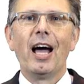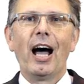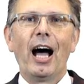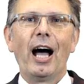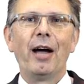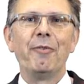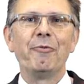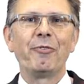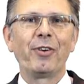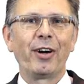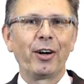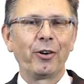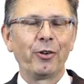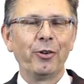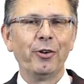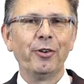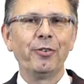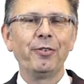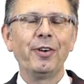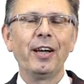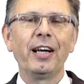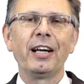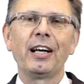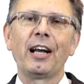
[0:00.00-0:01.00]
I'm Frank
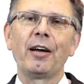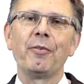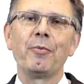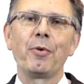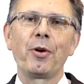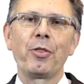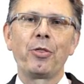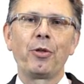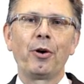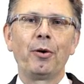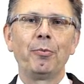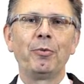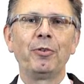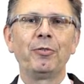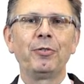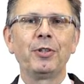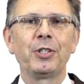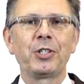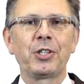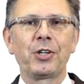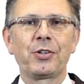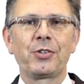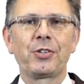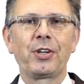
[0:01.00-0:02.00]
Hoefler and I'm with Thermo
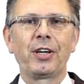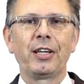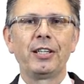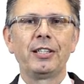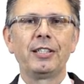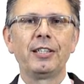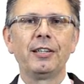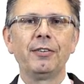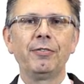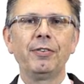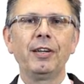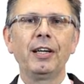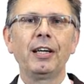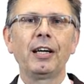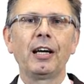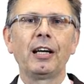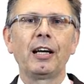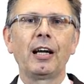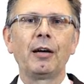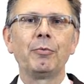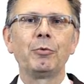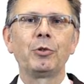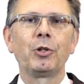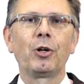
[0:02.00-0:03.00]
Fisher Scientific, and
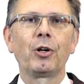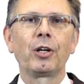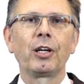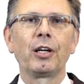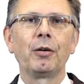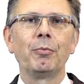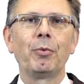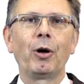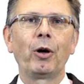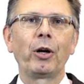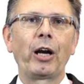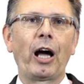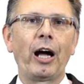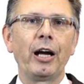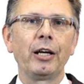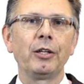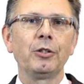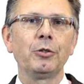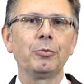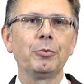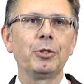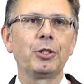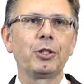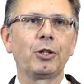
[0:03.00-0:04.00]
I'm talking about ion
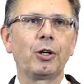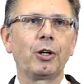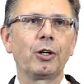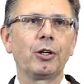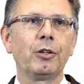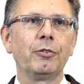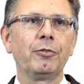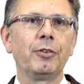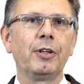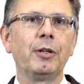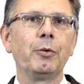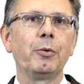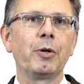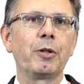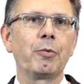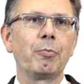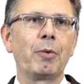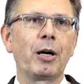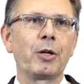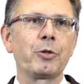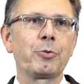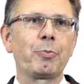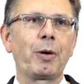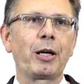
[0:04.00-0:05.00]
chromatography with
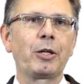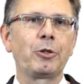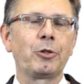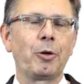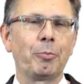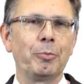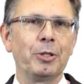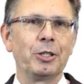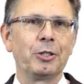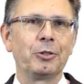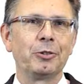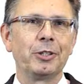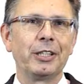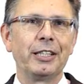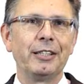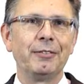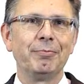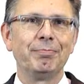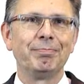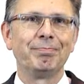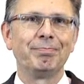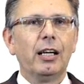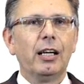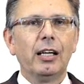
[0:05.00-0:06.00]
mass spectrometry.
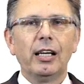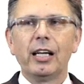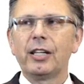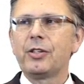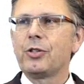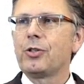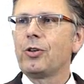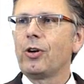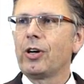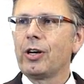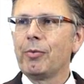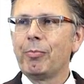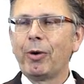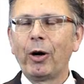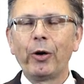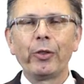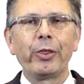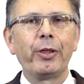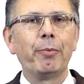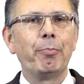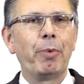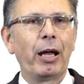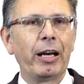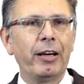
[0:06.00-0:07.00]
Let's talk about
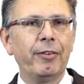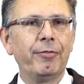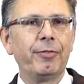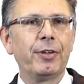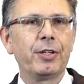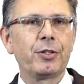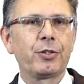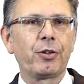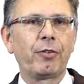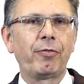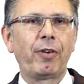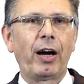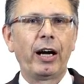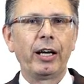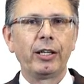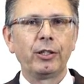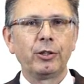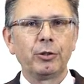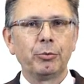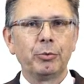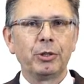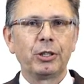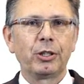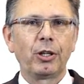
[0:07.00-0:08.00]
the benefits of ion
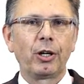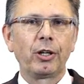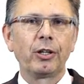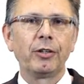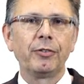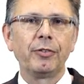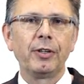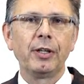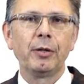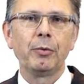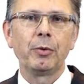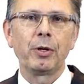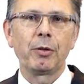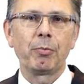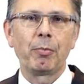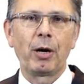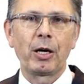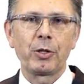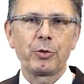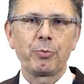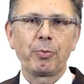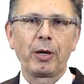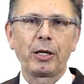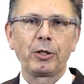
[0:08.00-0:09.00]
chromatography with
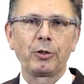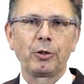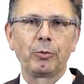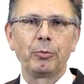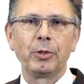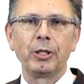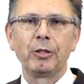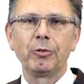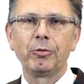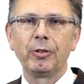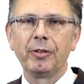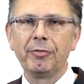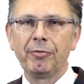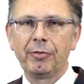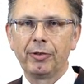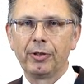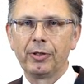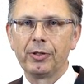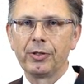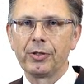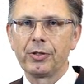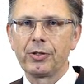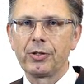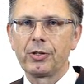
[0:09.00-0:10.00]
mass spectrometry
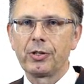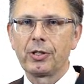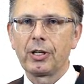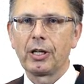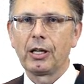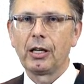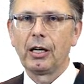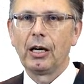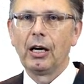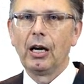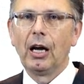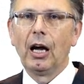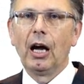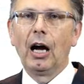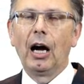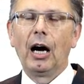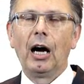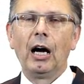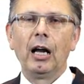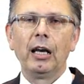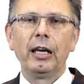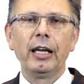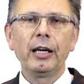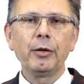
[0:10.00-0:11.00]
first.
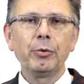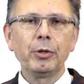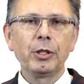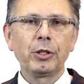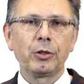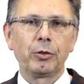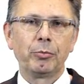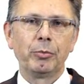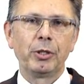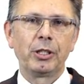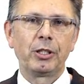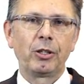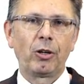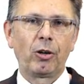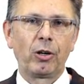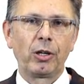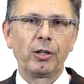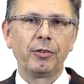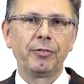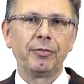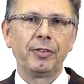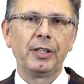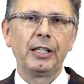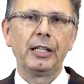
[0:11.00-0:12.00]
Liquid
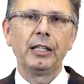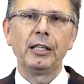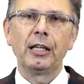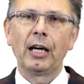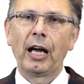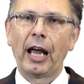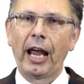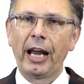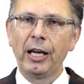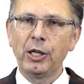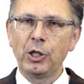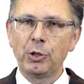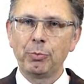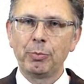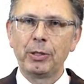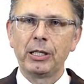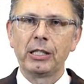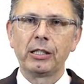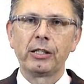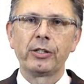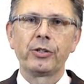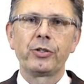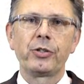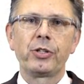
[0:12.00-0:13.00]
chromatography,
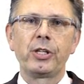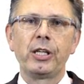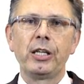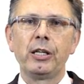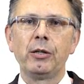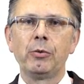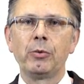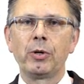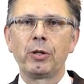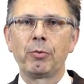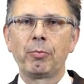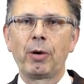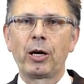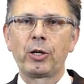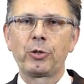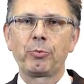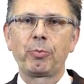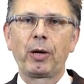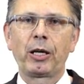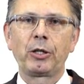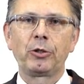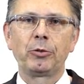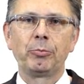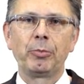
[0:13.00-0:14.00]
HPLC, with mass
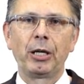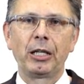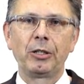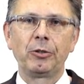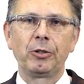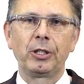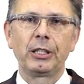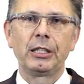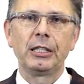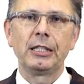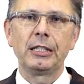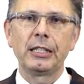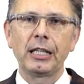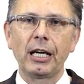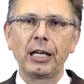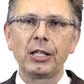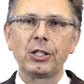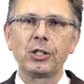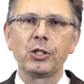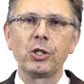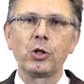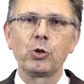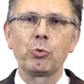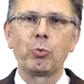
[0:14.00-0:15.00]
spectrometric
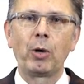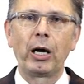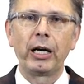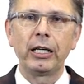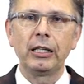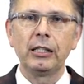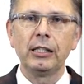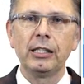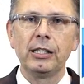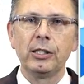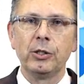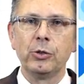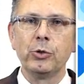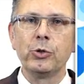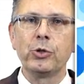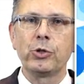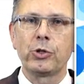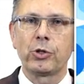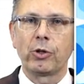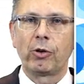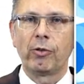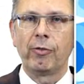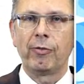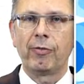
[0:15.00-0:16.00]
detection is widely used
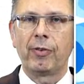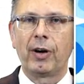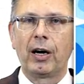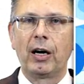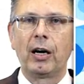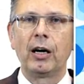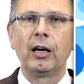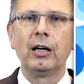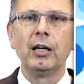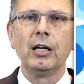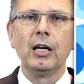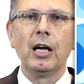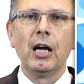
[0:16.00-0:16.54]
so far